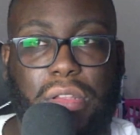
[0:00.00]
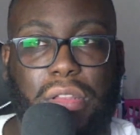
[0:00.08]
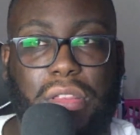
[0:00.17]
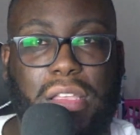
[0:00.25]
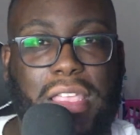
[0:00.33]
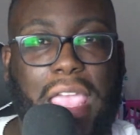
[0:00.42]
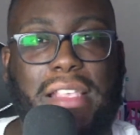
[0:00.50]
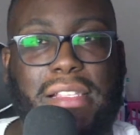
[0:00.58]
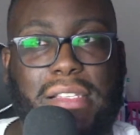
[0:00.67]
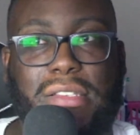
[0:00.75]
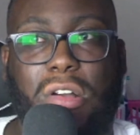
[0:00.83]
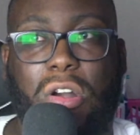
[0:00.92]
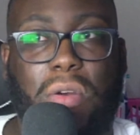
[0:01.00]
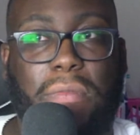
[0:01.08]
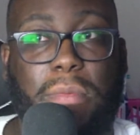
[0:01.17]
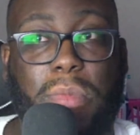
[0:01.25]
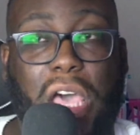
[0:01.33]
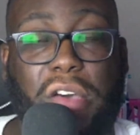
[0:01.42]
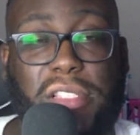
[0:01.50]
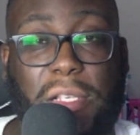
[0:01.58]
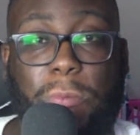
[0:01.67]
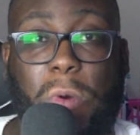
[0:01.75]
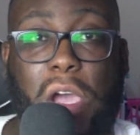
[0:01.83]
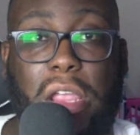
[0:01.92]
The cases are from the outside
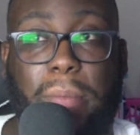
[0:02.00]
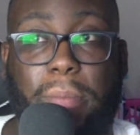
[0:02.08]
white,